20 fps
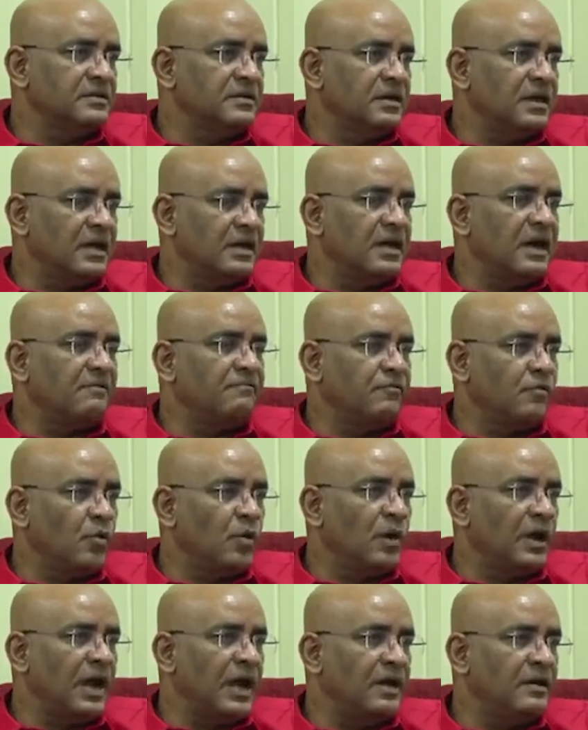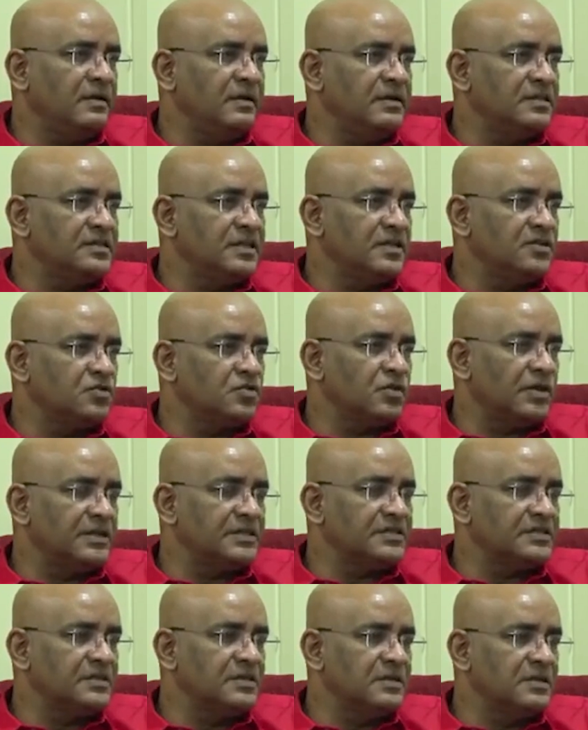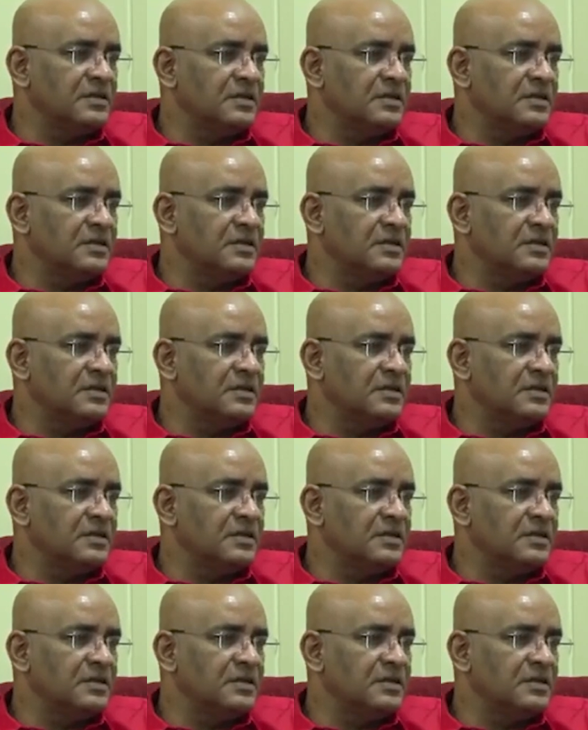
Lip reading: and Afro-Guyanese interests.